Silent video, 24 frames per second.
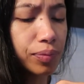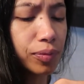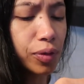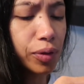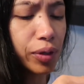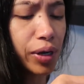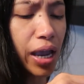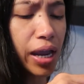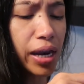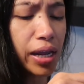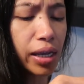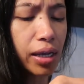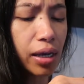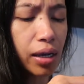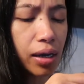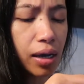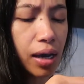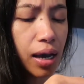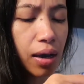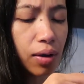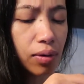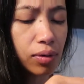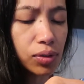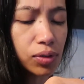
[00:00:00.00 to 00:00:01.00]
organic
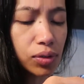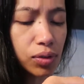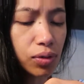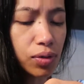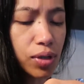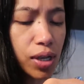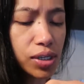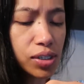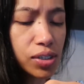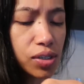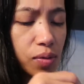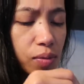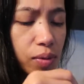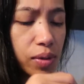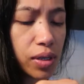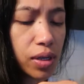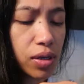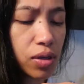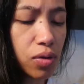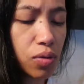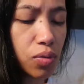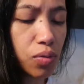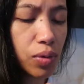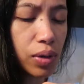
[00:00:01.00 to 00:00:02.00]
cacao. So that's the one that
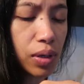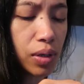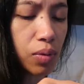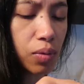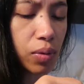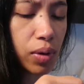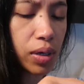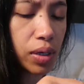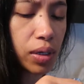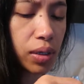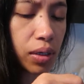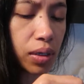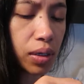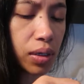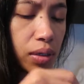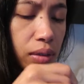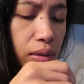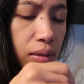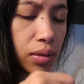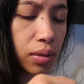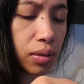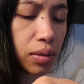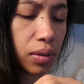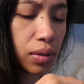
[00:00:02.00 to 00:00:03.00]
you really want to
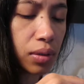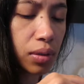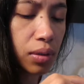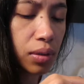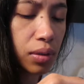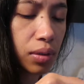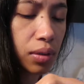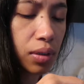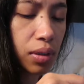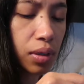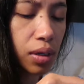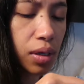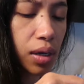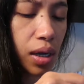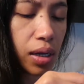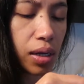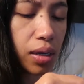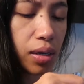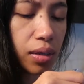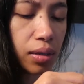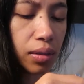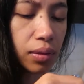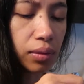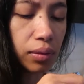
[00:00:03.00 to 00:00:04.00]
kind
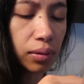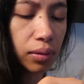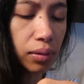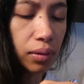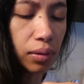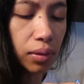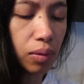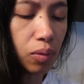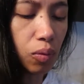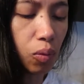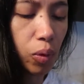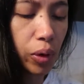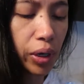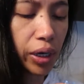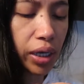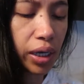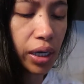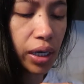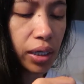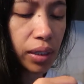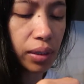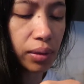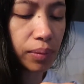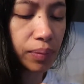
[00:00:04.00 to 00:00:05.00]
of work
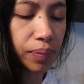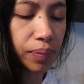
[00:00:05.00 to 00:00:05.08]
in.